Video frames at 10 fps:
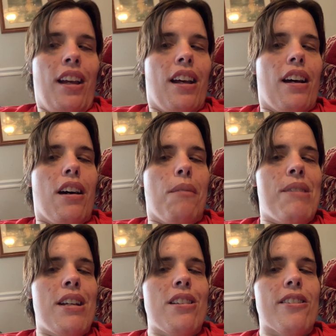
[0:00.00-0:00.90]

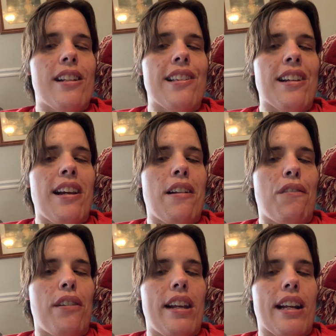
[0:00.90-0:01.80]
So that's kind
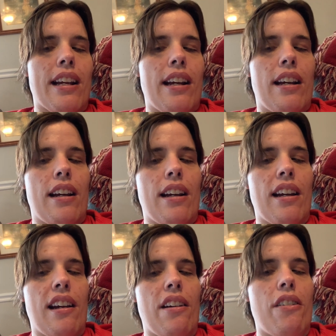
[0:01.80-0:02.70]
of like
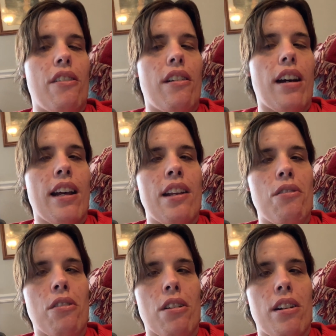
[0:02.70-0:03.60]
how I
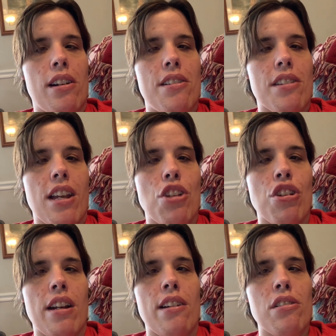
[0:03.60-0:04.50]
organize the
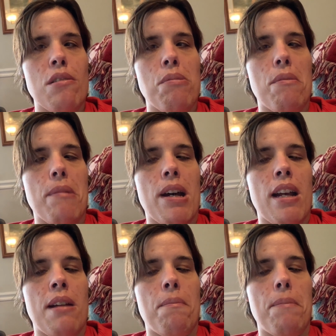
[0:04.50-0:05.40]
kitchen. I also put
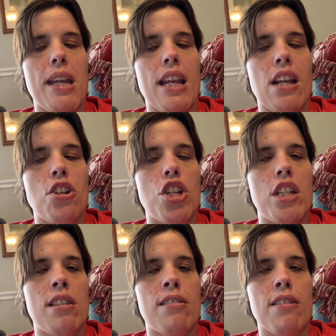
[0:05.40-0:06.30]
my baking
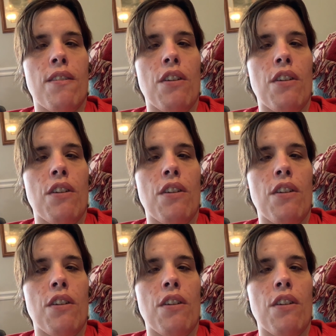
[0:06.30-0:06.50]
sheets and stuff